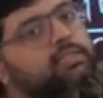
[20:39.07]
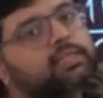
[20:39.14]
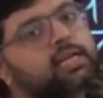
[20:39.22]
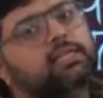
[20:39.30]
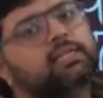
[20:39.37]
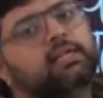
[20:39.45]
is
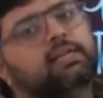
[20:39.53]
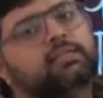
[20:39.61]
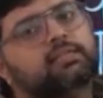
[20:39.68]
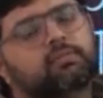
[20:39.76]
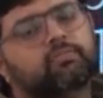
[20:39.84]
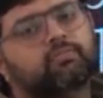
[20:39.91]
tax
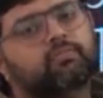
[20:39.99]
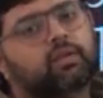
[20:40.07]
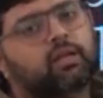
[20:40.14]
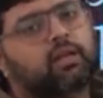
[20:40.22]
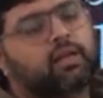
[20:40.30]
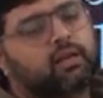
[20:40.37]
terrorism.
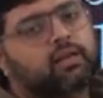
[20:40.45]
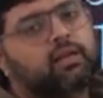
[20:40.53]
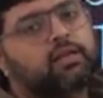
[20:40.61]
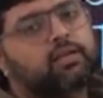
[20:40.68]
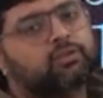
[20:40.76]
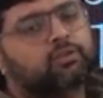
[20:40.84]
Clear?
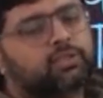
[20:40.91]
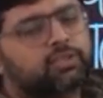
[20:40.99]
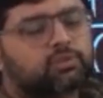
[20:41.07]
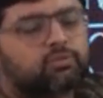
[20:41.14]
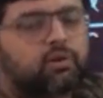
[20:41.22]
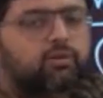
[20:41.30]
So
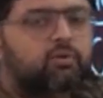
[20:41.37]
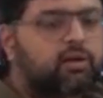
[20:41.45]
this is what